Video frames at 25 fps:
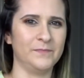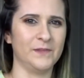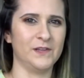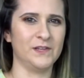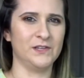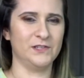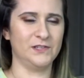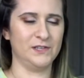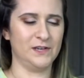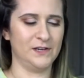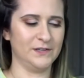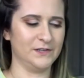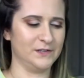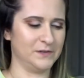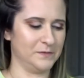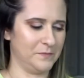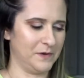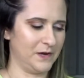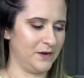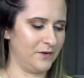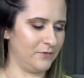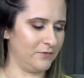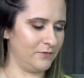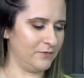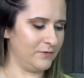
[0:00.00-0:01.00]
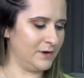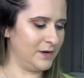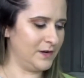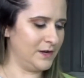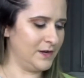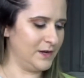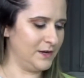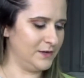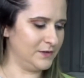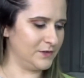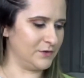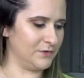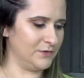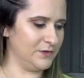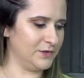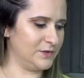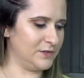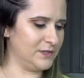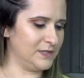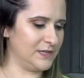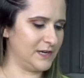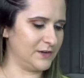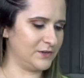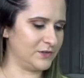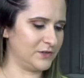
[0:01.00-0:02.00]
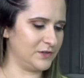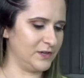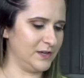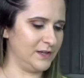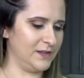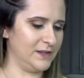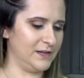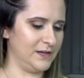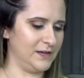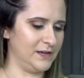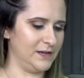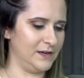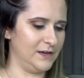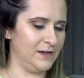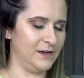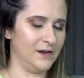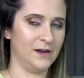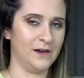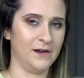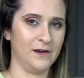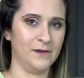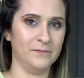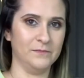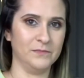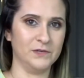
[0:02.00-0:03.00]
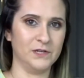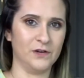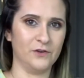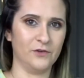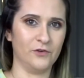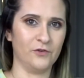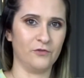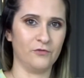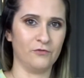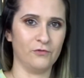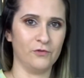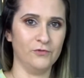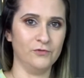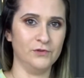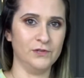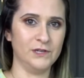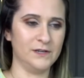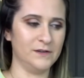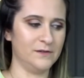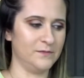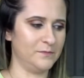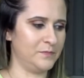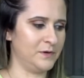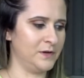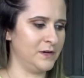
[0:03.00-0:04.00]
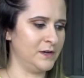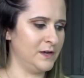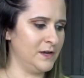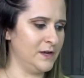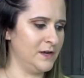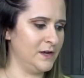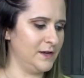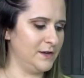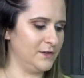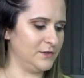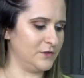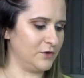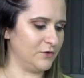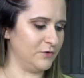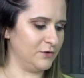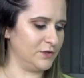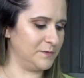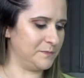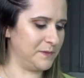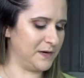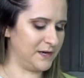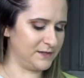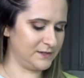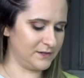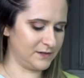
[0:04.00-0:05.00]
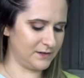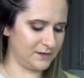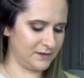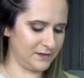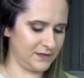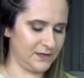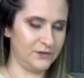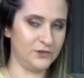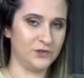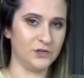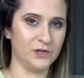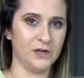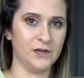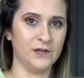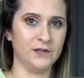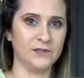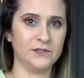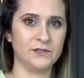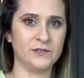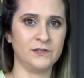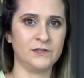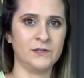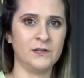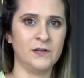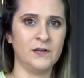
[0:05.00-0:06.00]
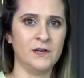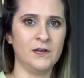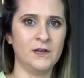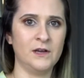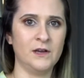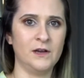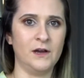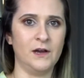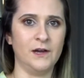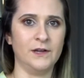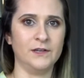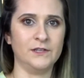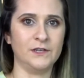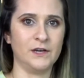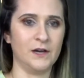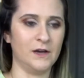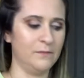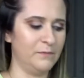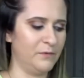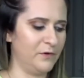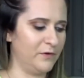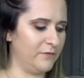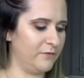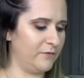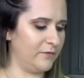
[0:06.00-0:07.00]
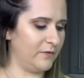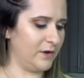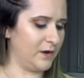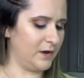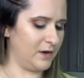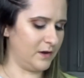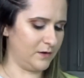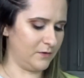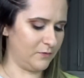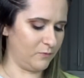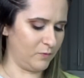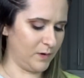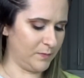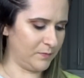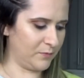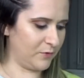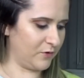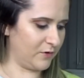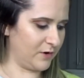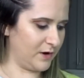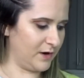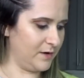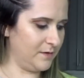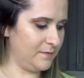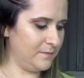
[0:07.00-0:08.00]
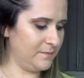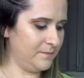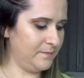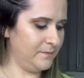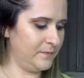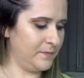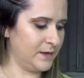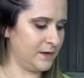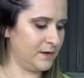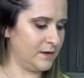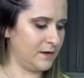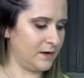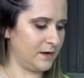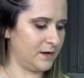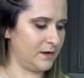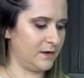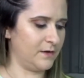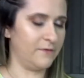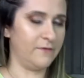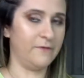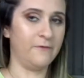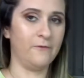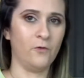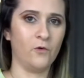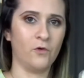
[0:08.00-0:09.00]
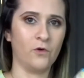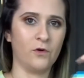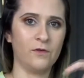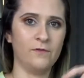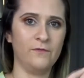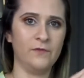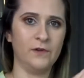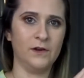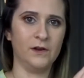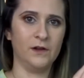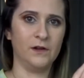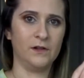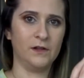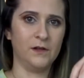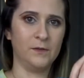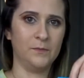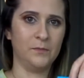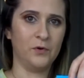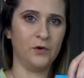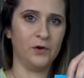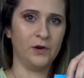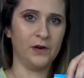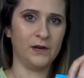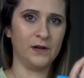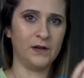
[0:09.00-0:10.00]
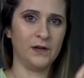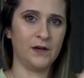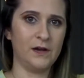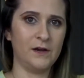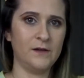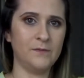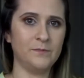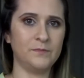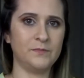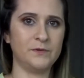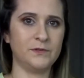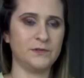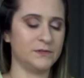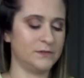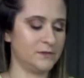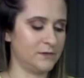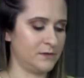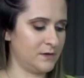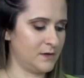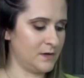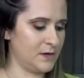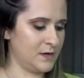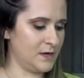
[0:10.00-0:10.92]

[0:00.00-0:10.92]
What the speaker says: sus about. So this is actually the Dunkaroo Dip. So it's basically just a tub of whipped cream, 4 vanilla pudding cups,